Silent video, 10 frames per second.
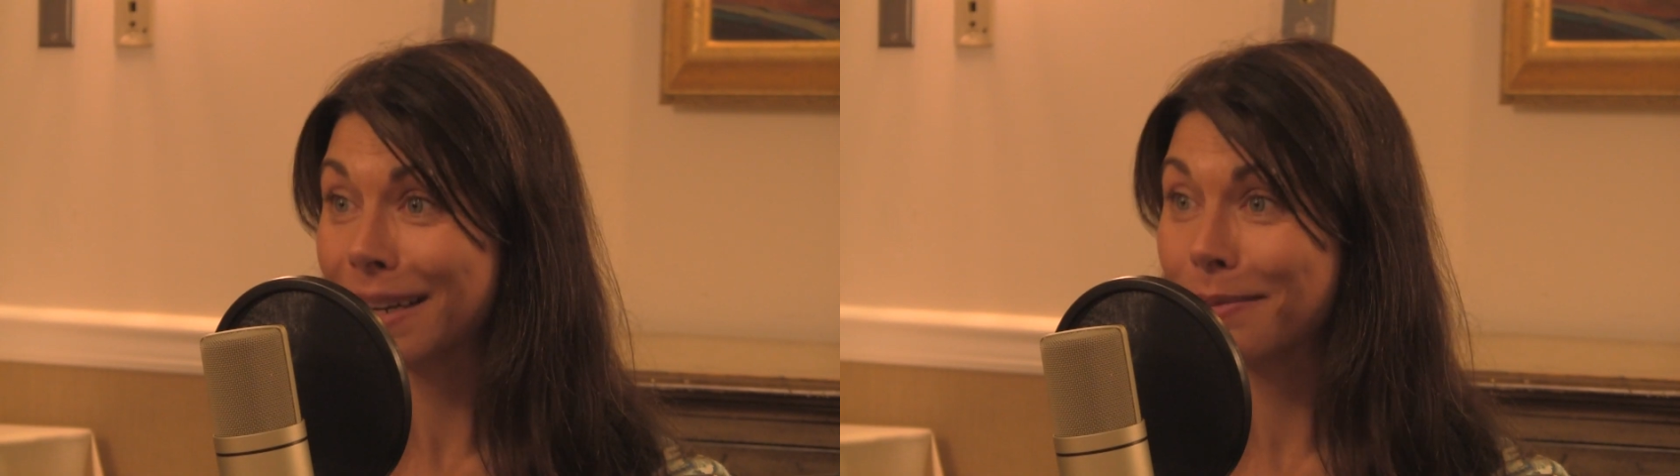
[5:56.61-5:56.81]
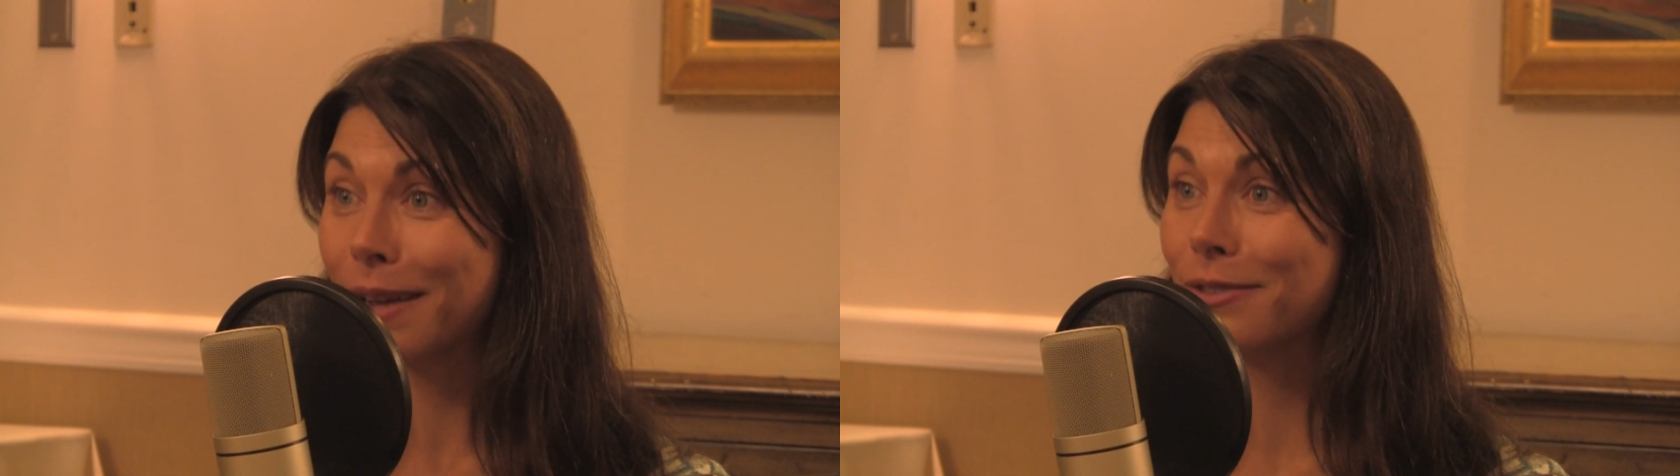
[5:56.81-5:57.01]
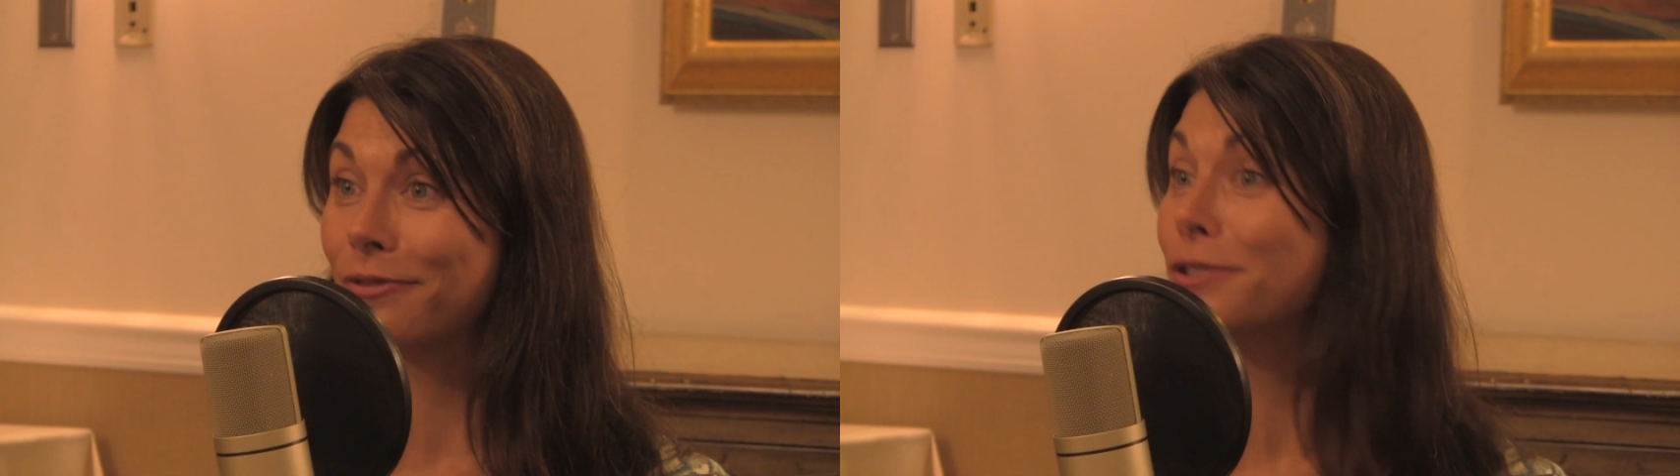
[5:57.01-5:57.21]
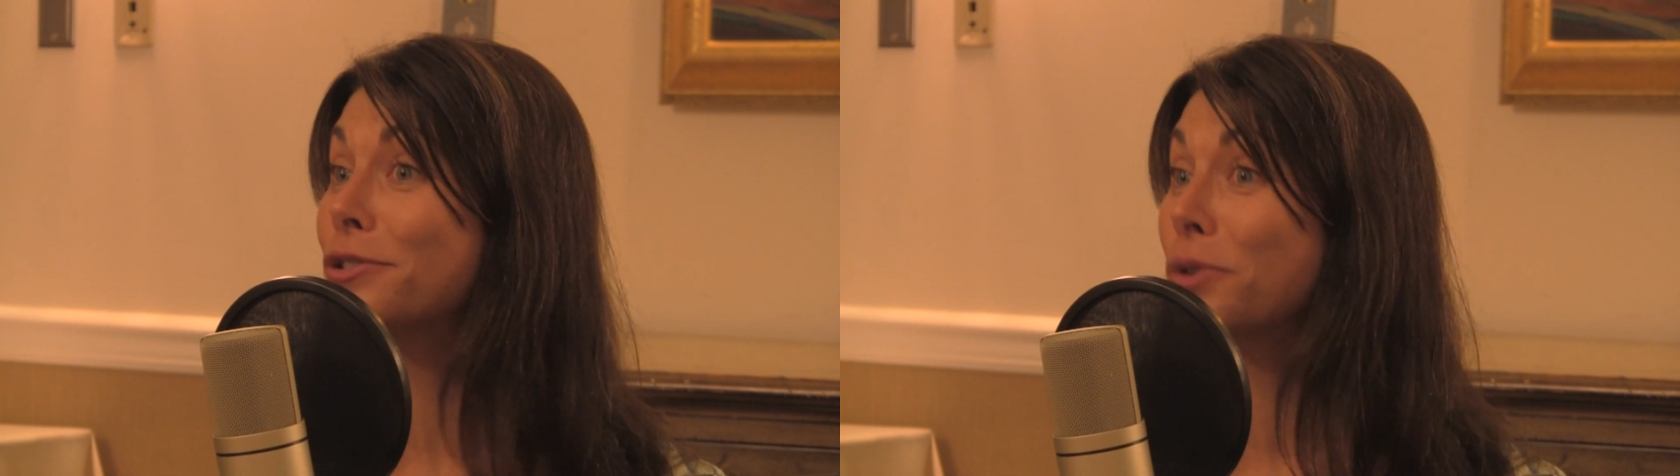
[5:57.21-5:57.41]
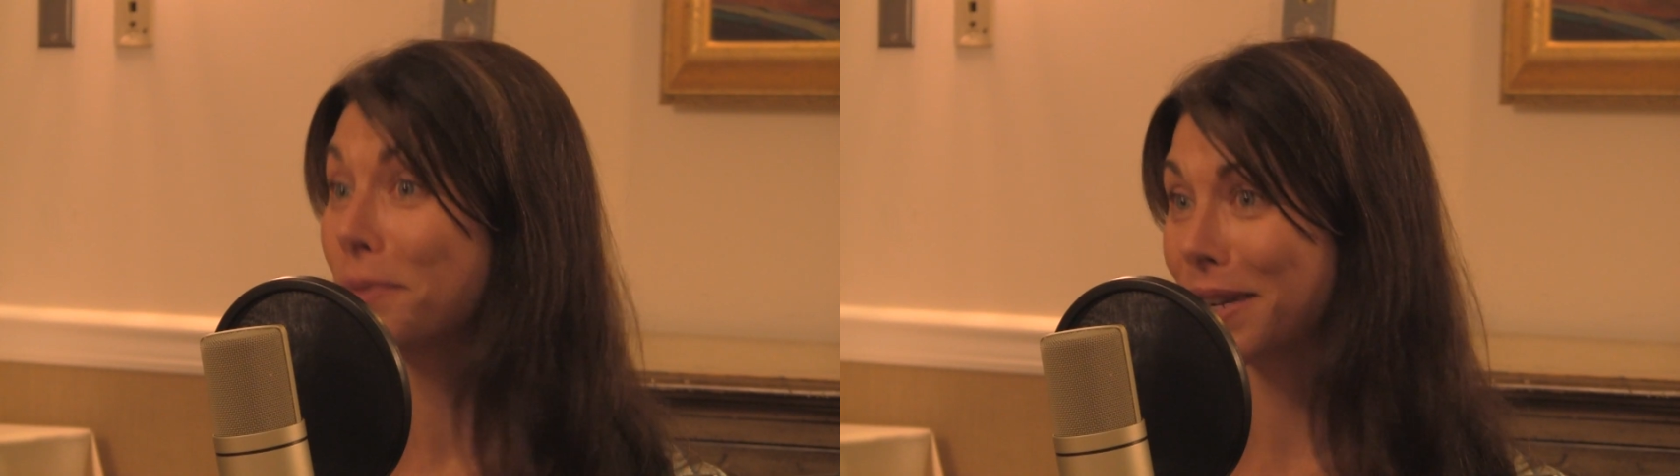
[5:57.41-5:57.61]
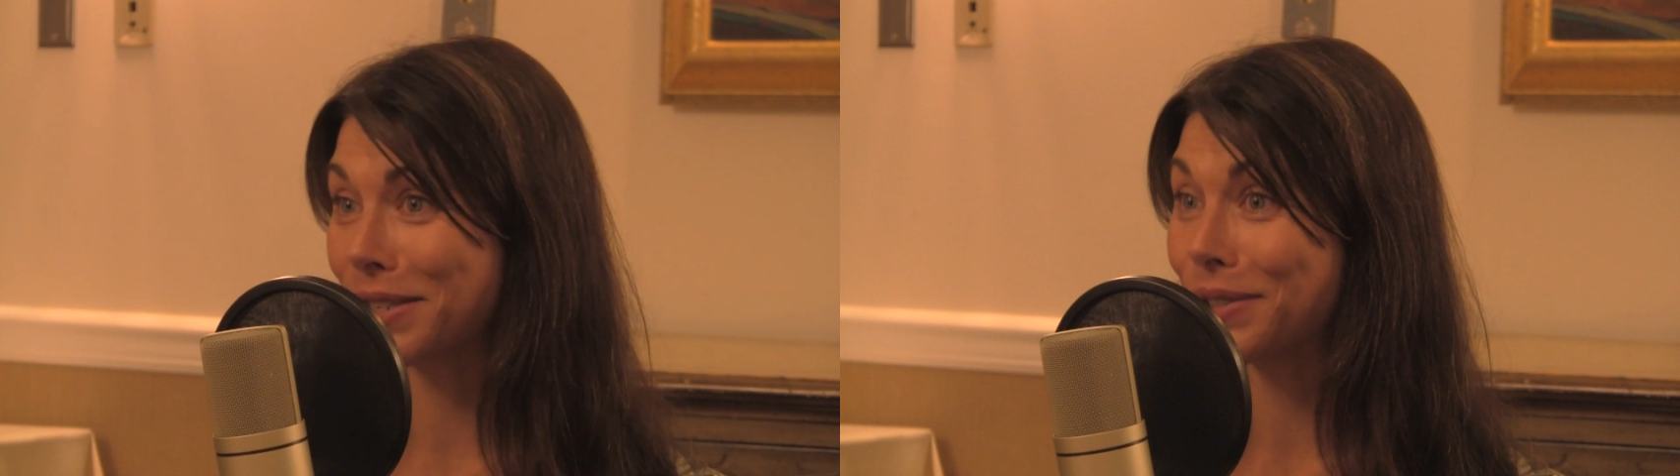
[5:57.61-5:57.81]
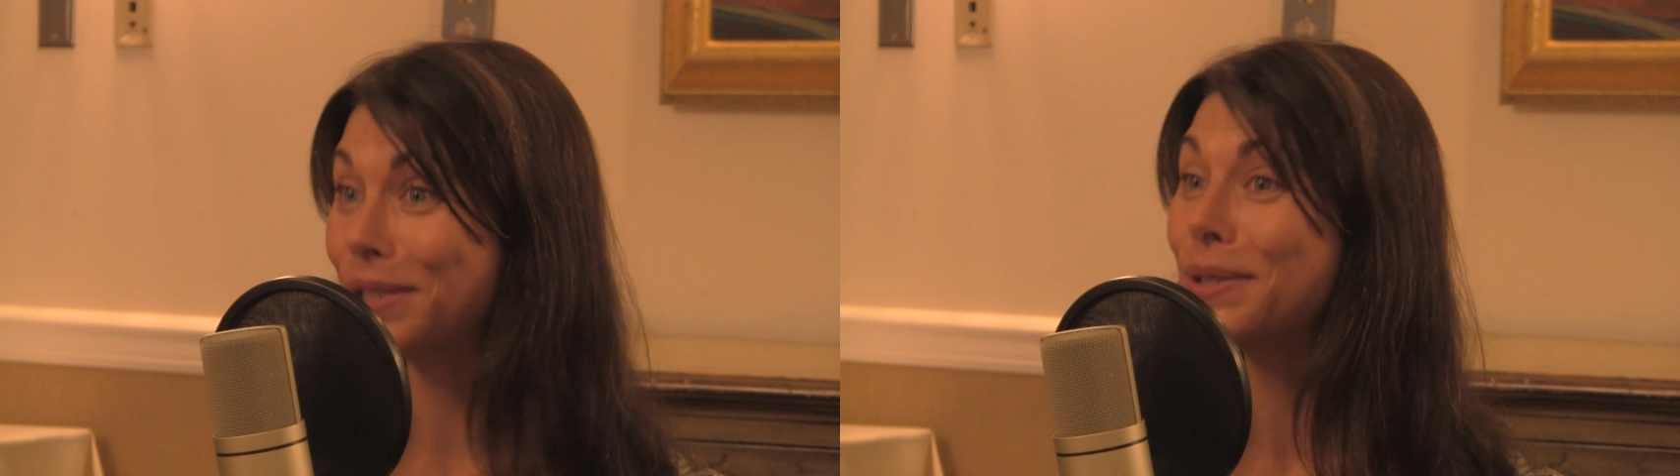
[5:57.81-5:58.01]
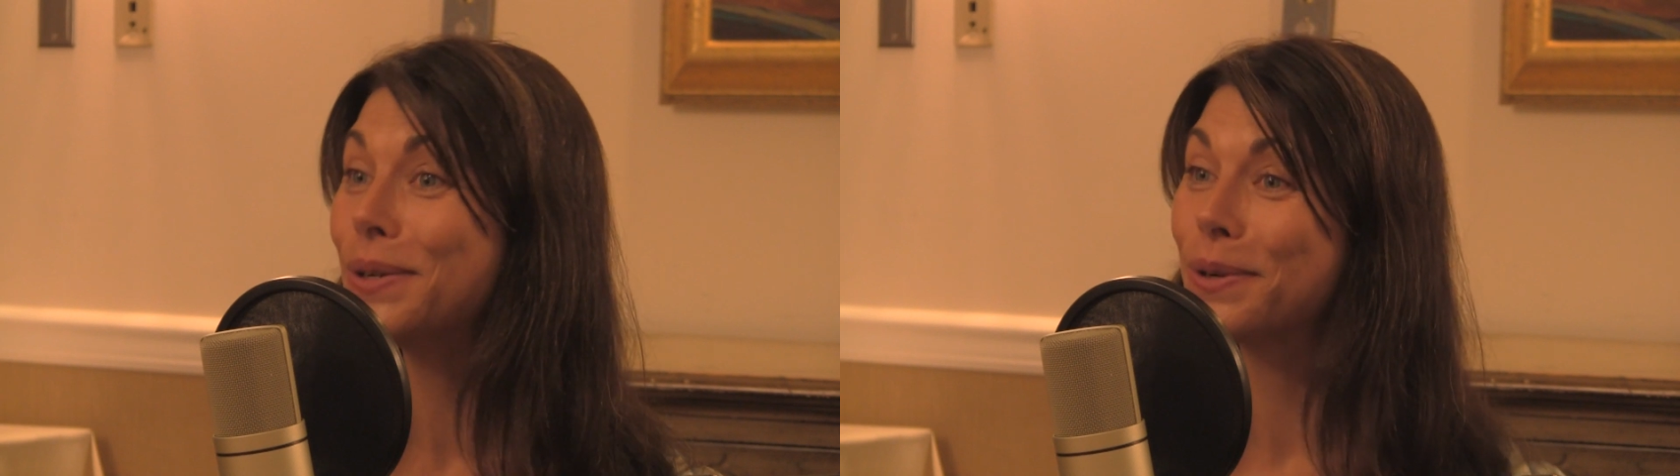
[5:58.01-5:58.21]
I'm not for sure what to
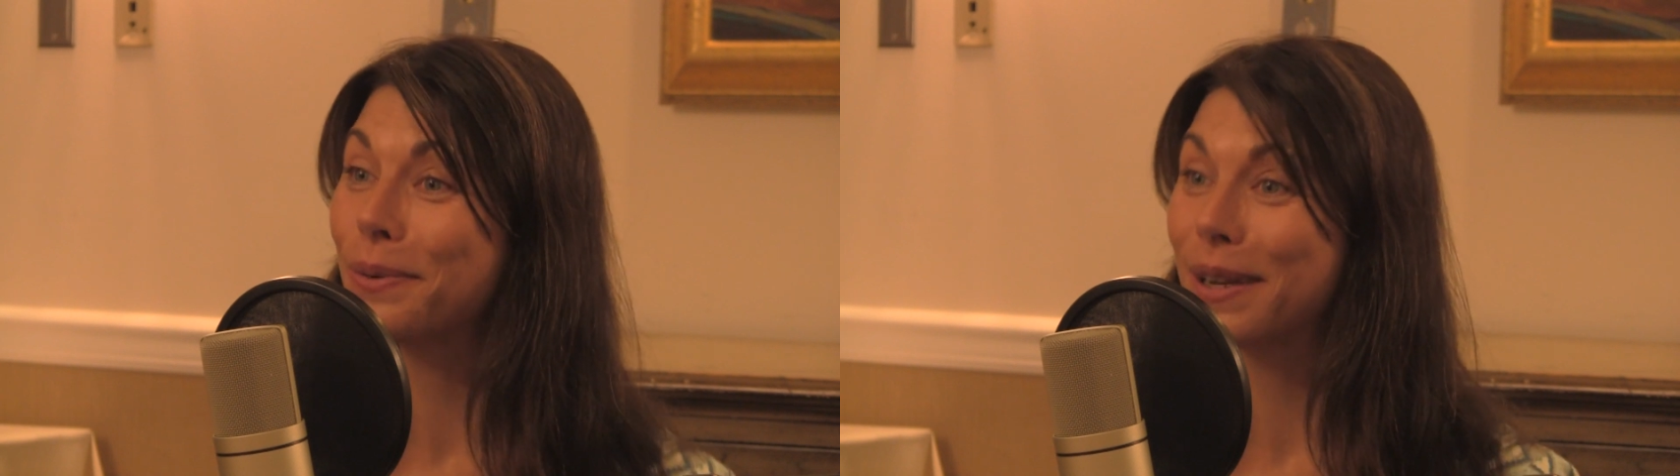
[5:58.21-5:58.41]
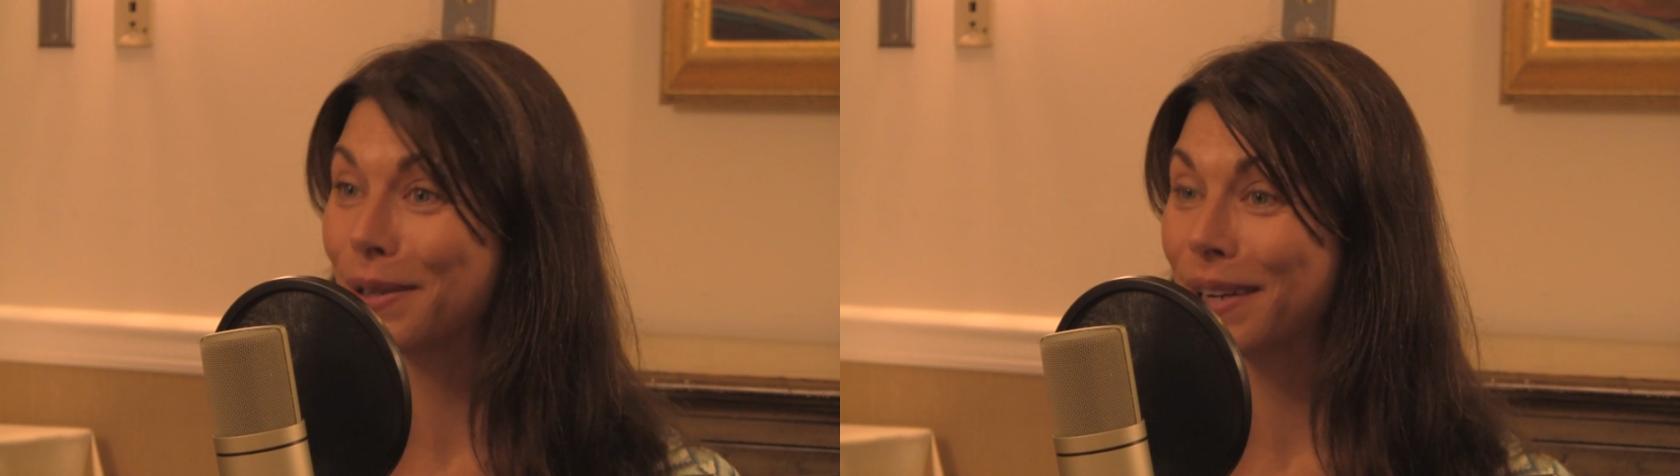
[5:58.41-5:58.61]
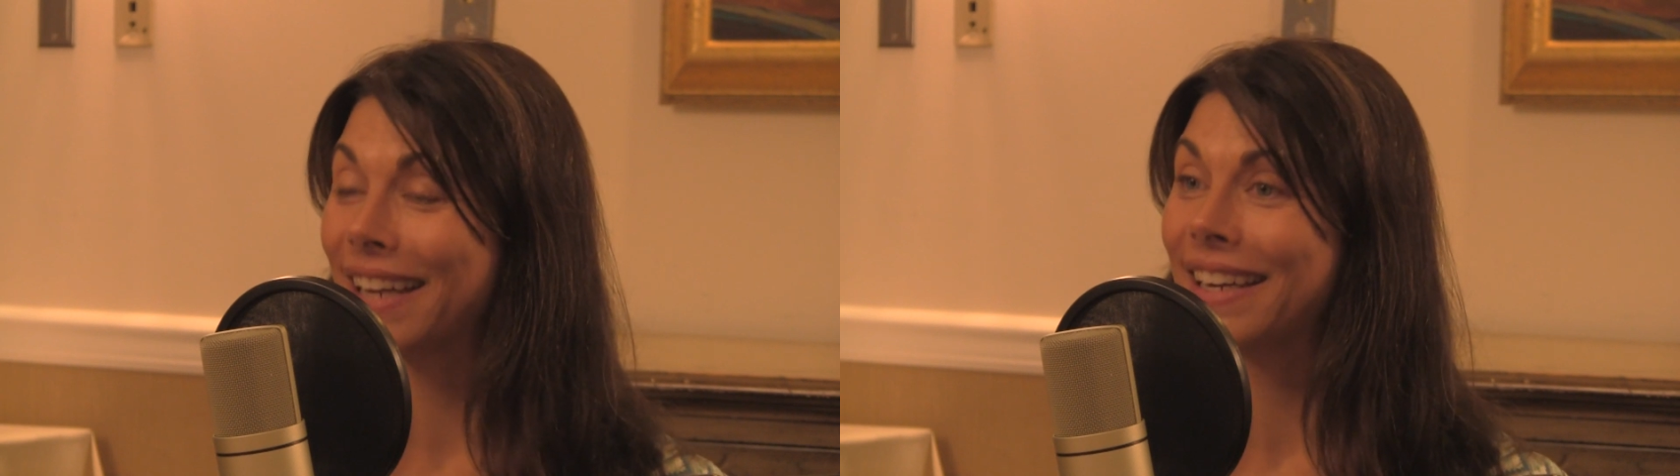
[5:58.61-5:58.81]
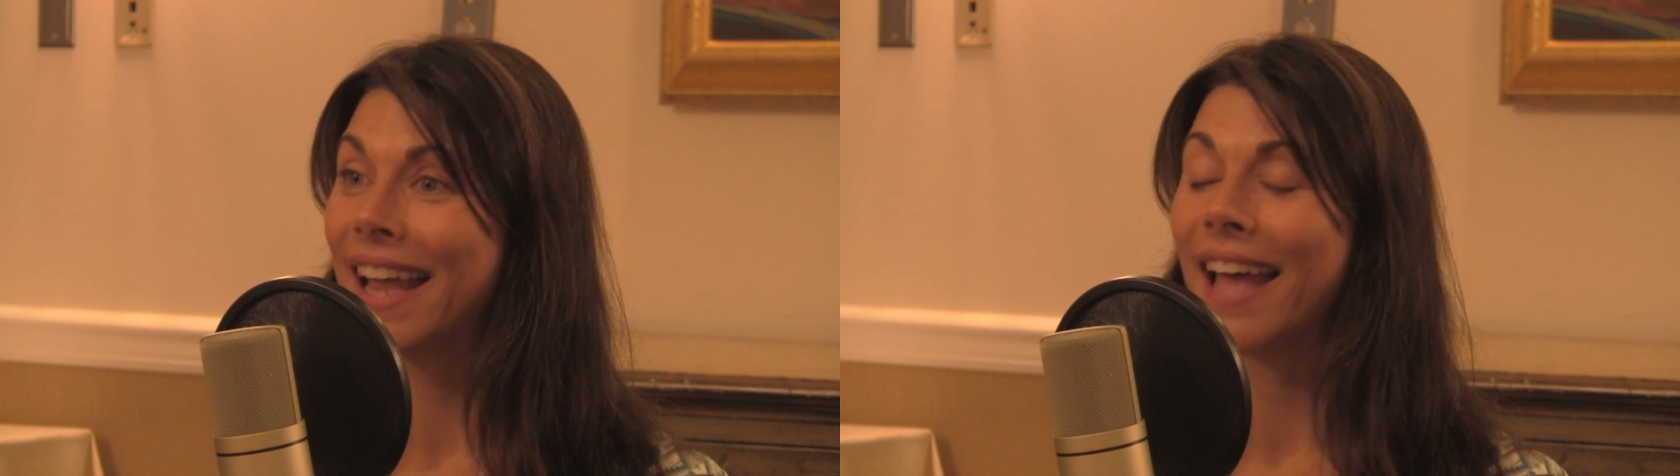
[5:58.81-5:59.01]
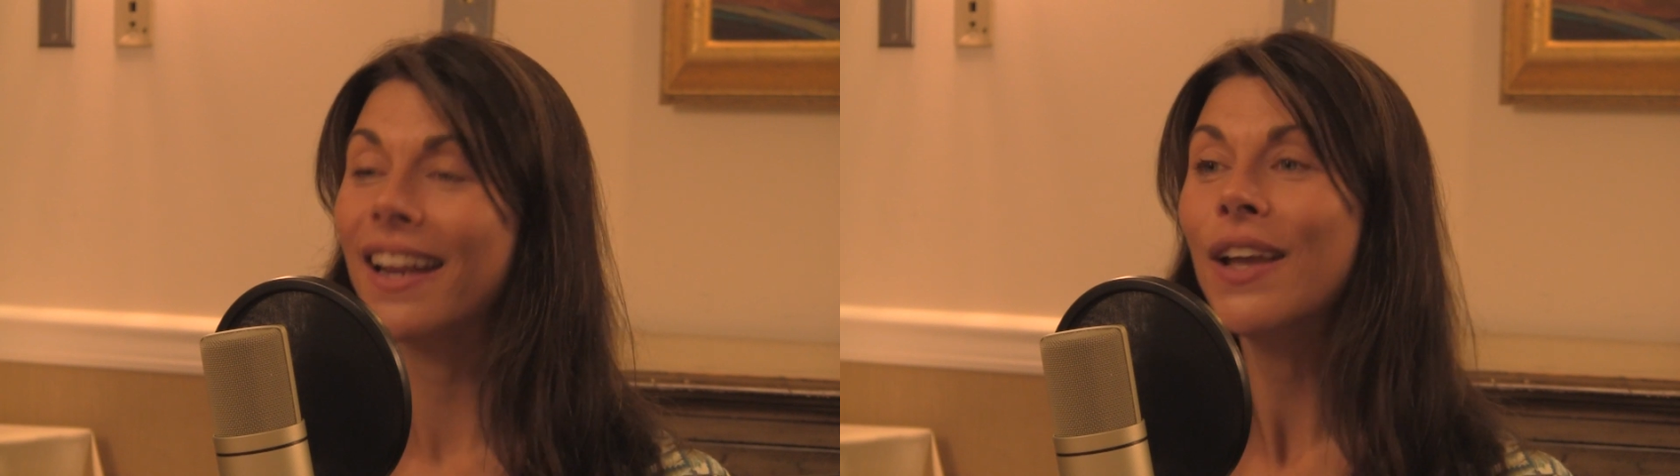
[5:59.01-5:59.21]
do or what you're getting at.